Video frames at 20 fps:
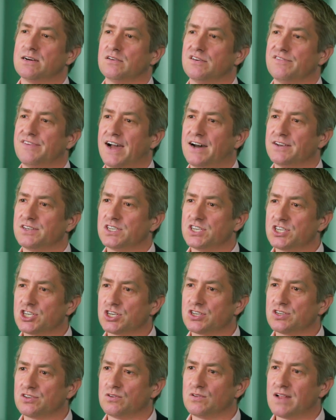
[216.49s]
of how
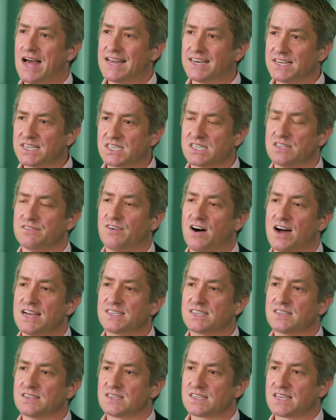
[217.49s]
digital and its
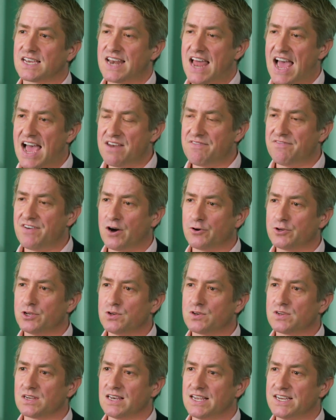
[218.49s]
devices can add
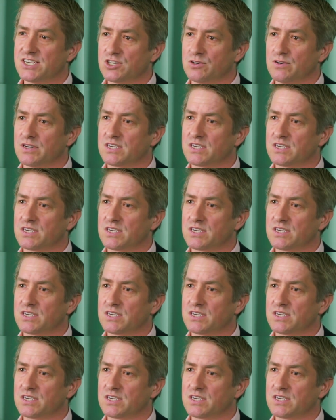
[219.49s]
value to leisure